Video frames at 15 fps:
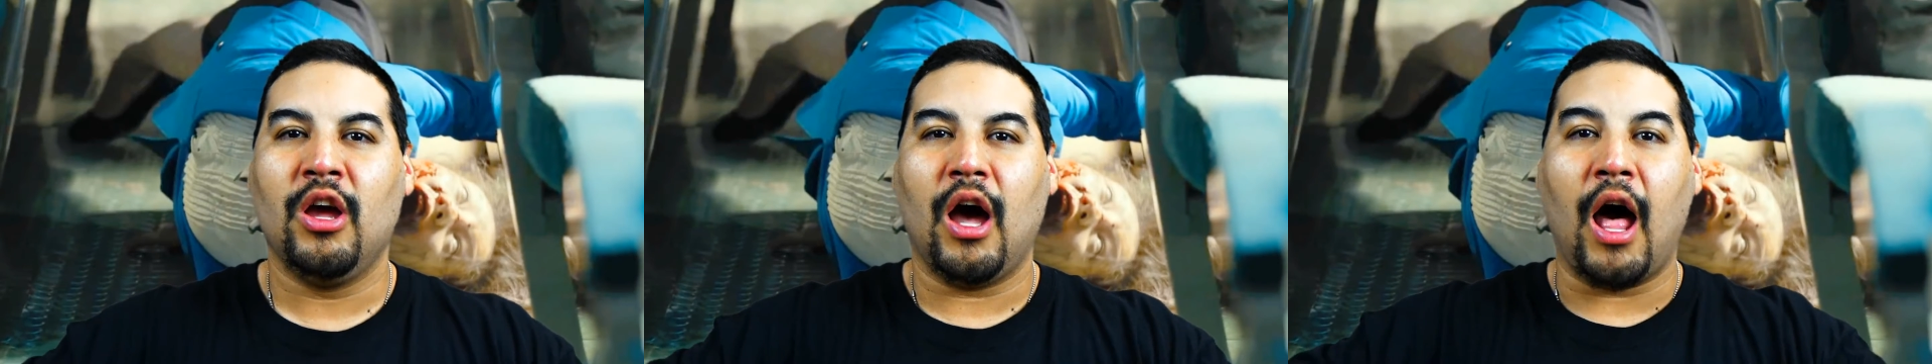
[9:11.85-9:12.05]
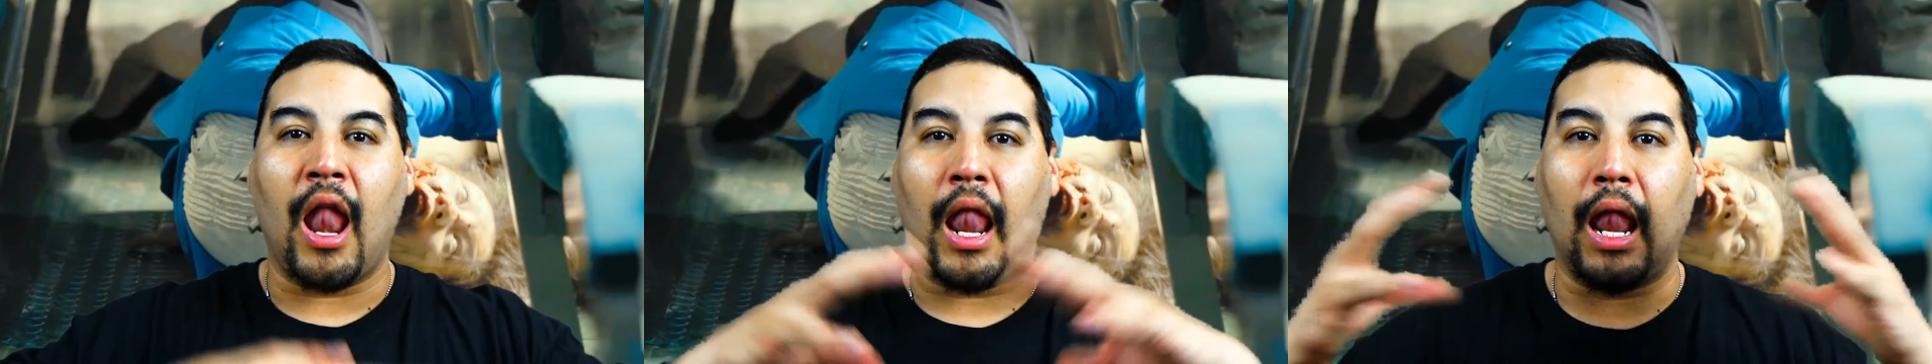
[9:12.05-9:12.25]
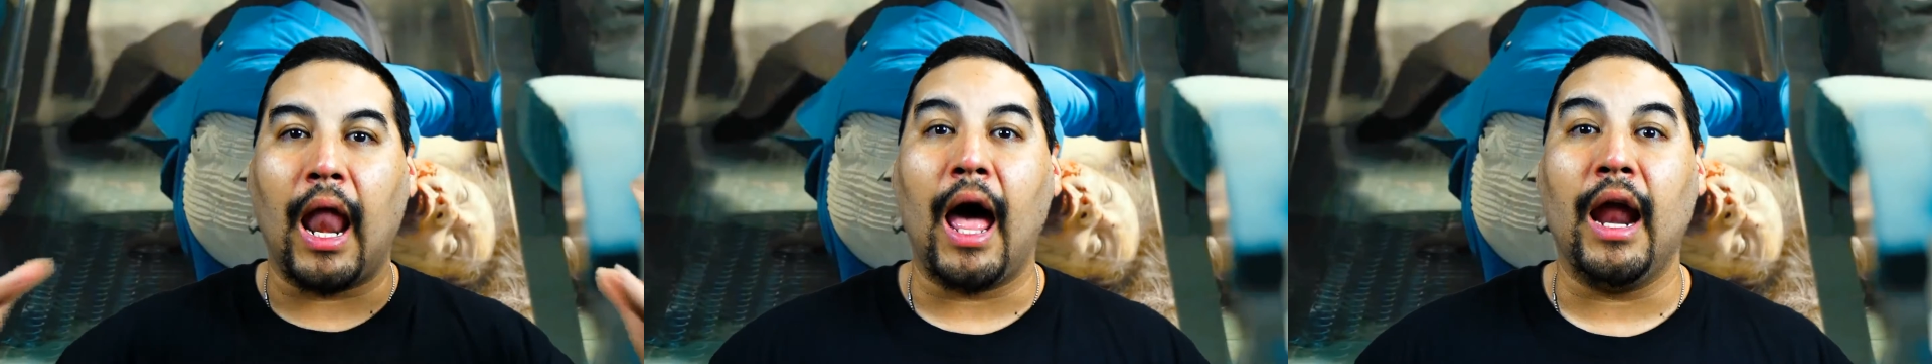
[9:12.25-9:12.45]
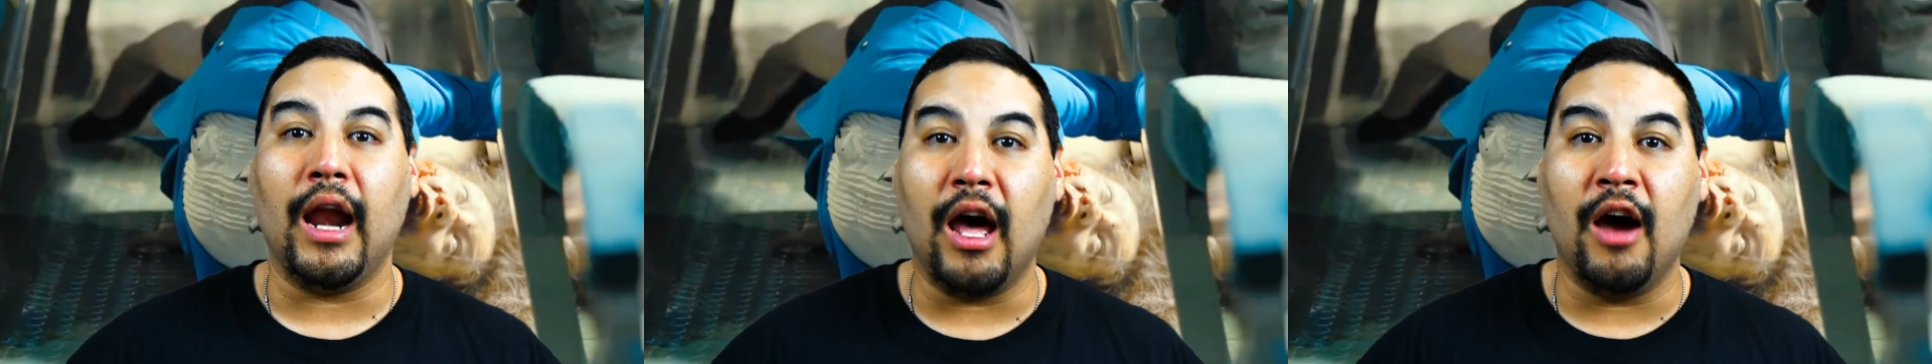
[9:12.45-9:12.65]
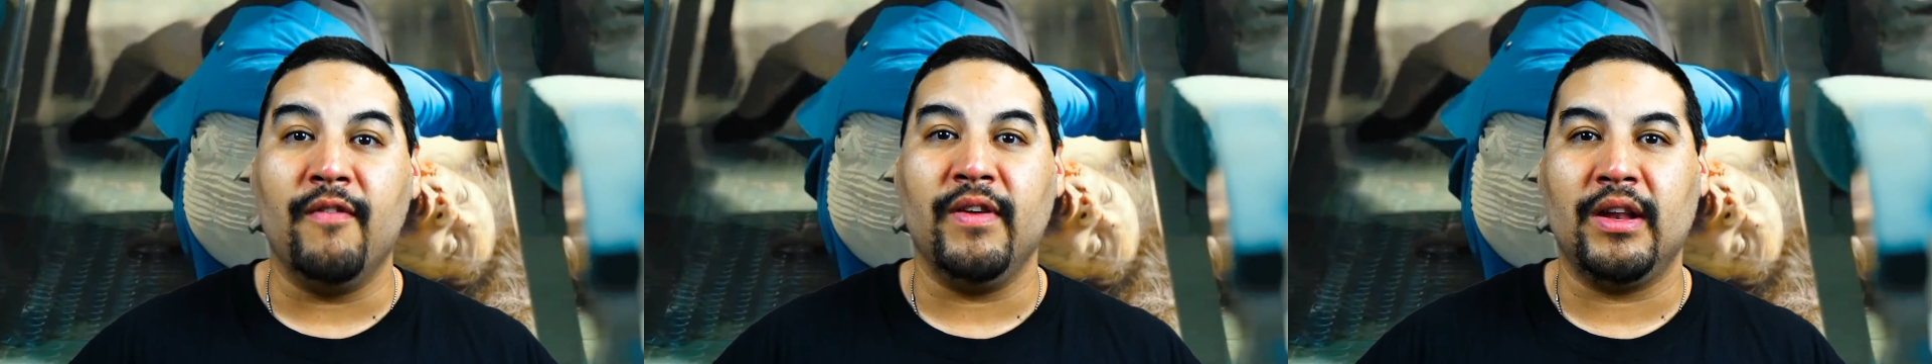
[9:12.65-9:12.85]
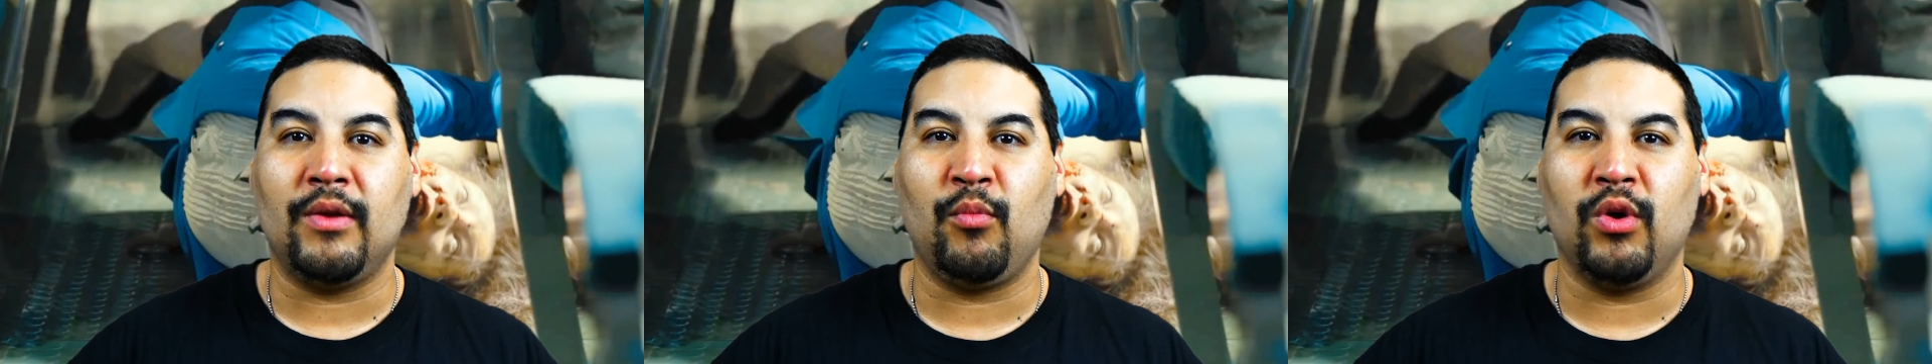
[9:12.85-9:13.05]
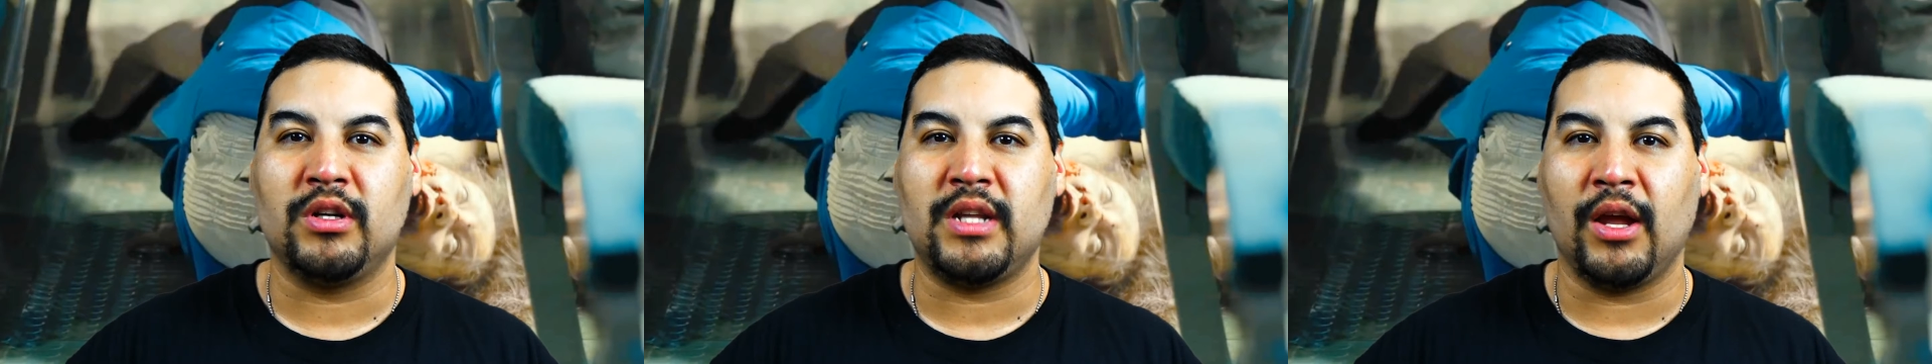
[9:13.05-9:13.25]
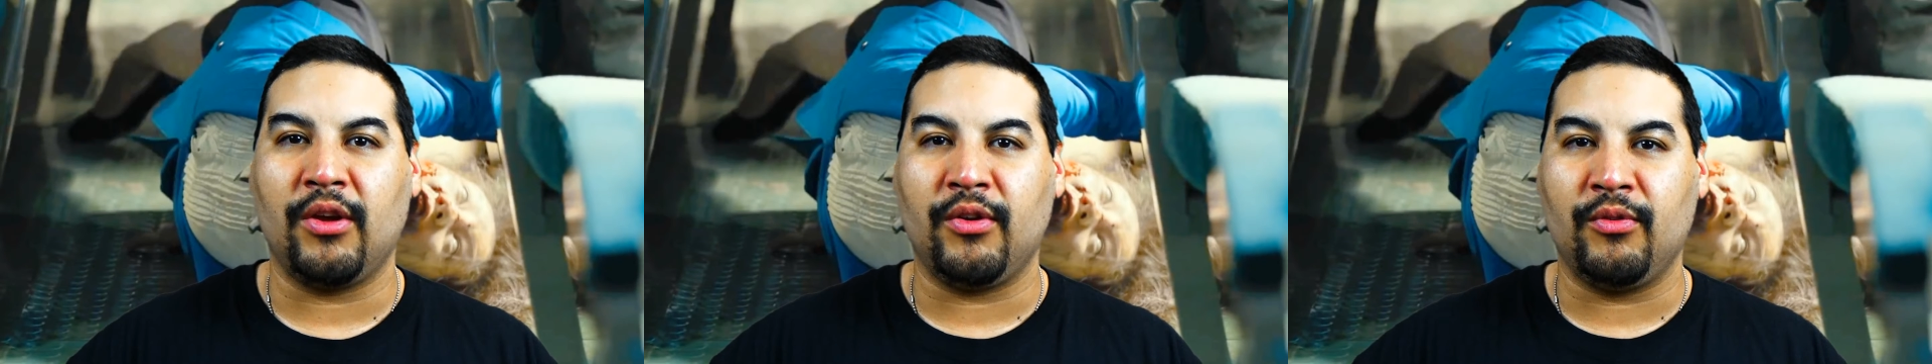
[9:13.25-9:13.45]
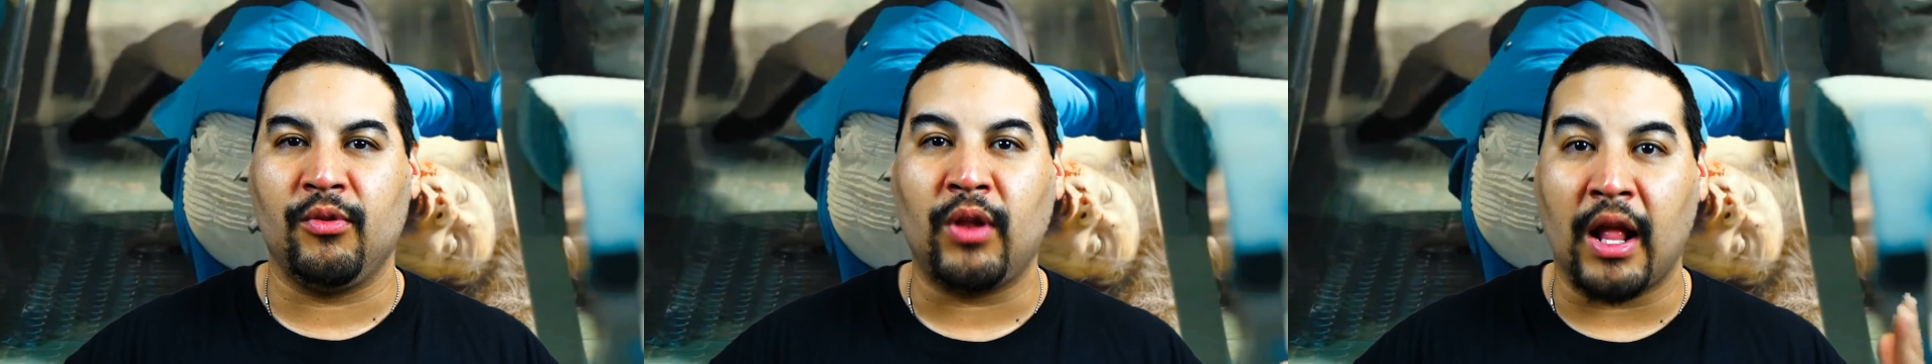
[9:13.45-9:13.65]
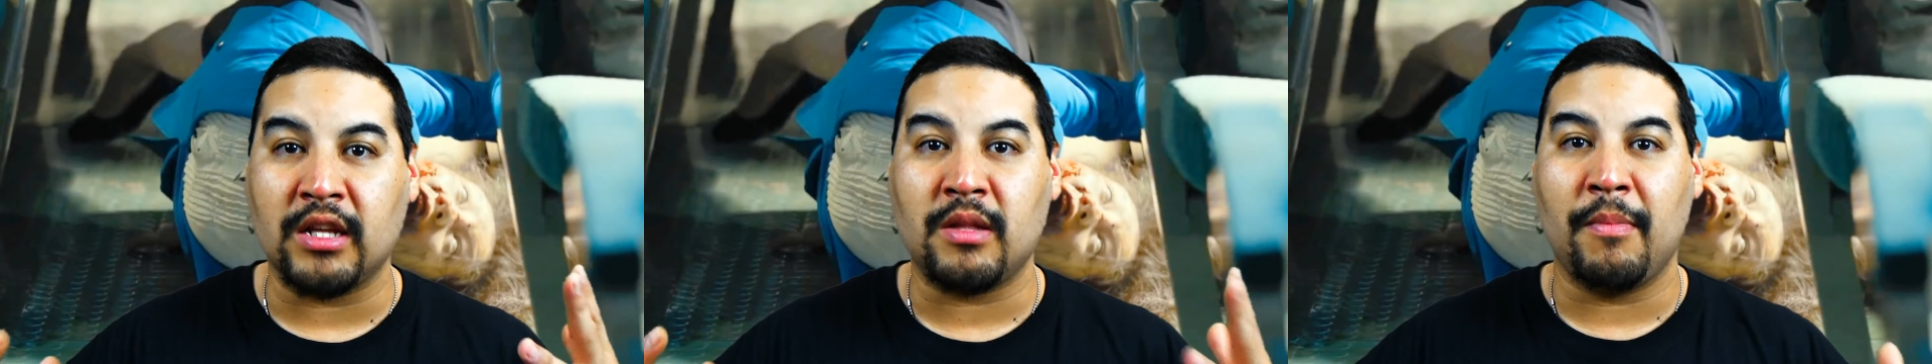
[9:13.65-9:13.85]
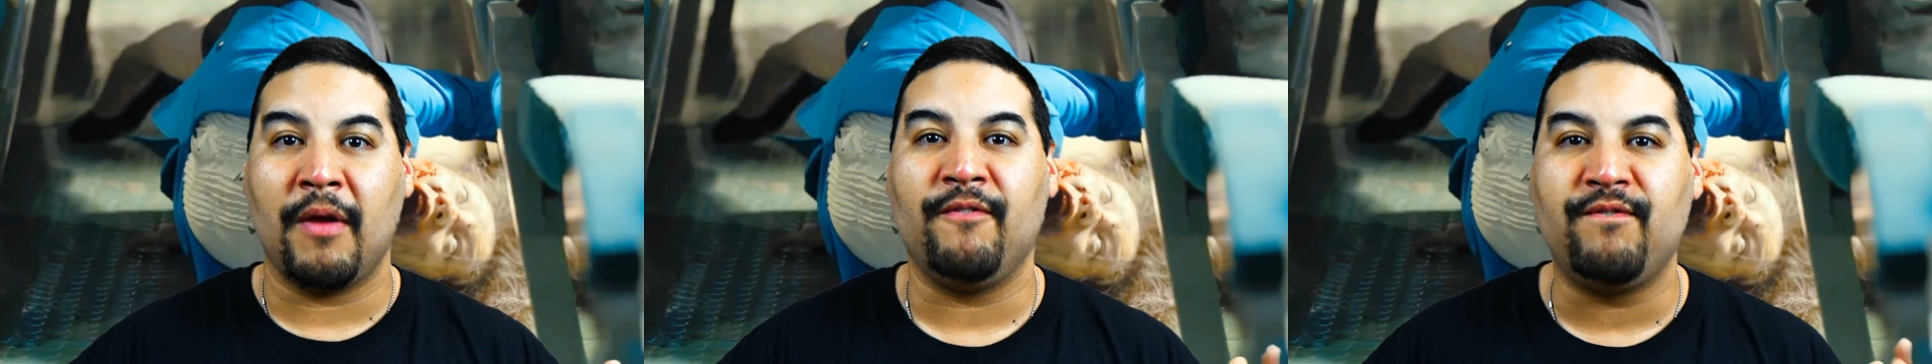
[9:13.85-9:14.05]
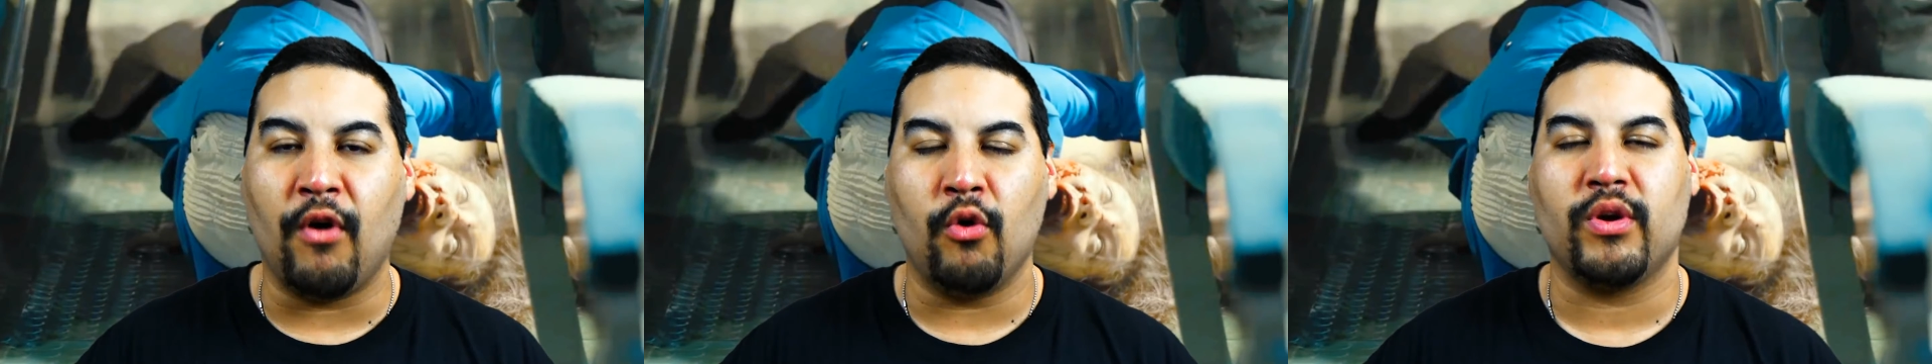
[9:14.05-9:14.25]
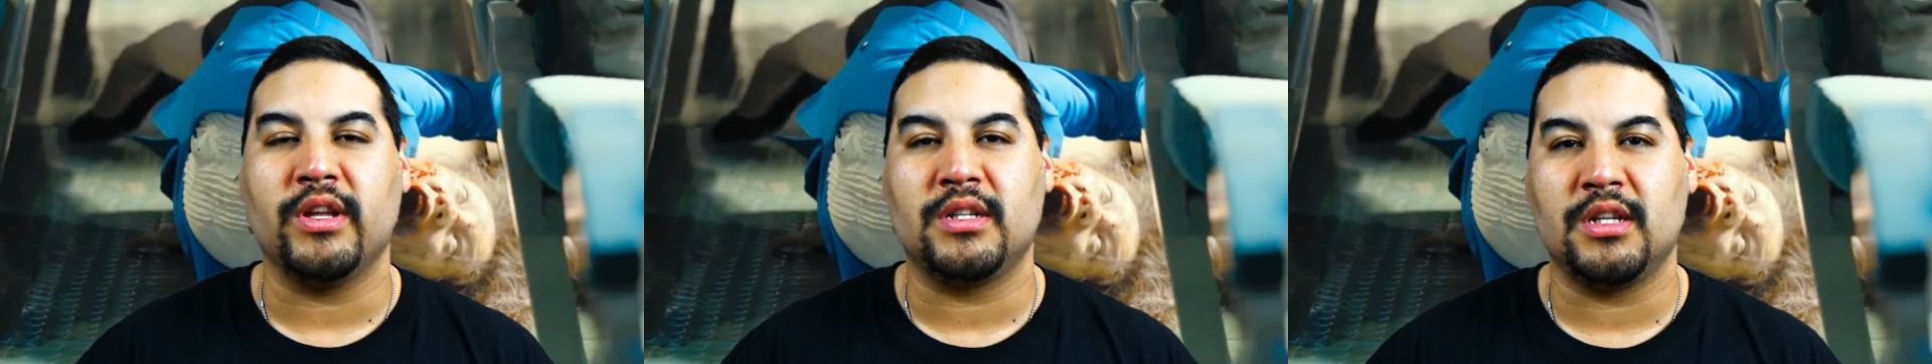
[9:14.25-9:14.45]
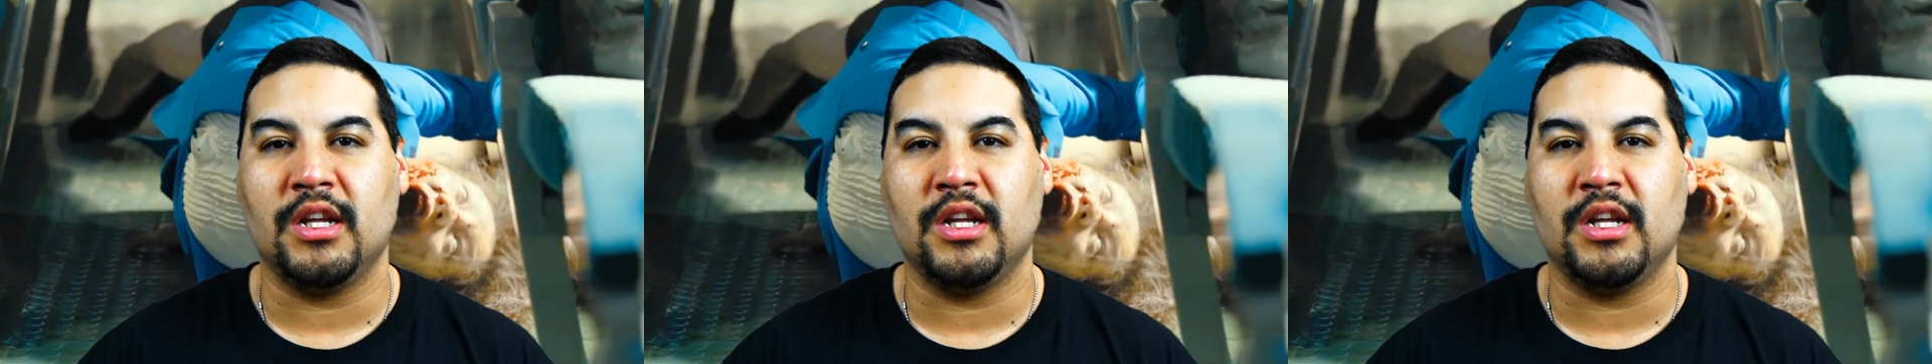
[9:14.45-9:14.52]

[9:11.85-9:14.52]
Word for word: a lot of it where it's like that's the main focus.